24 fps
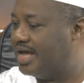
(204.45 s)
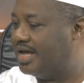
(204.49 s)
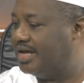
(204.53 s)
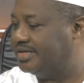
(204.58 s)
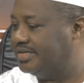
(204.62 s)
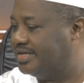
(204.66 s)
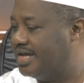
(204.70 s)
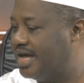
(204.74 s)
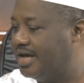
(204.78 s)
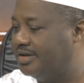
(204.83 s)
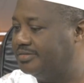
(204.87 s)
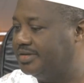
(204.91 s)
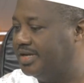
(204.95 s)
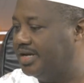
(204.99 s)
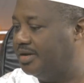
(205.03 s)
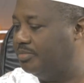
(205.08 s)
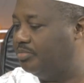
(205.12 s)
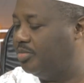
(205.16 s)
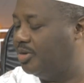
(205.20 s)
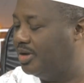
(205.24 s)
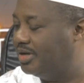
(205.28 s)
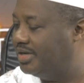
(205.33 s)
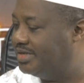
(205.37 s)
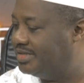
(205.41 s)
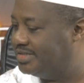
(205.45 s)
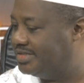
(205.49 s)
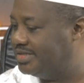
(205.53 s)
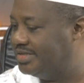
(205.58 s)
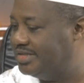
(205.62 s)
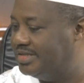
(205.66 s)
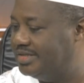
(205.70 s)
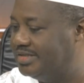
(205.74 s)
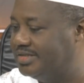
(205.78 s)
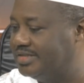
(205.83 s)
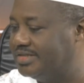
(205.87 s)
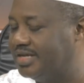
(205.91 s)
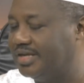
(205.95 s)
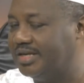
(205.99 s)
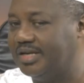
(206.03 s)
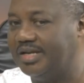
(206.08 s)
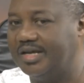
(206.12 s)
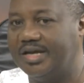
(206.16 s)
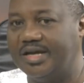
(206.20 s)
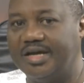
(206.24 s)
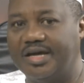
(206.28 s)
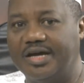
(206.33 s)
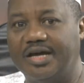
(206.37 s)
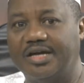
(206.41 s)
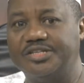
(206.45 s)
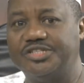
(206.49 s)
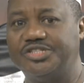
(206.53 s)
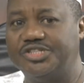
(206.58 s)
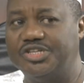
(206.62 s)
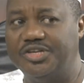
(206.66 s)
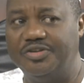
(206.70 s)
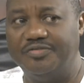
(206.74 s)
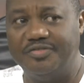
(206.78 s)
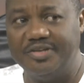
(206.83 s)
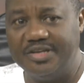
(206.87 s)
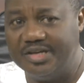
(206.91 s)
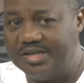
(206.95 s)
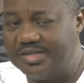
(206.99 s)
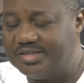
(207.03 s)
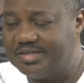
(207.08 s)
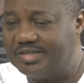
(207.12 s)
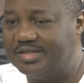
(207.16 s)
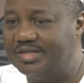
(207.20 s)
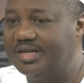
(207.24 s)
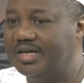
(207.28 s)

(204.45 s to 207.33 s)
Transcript: down their policies and they are achieving it.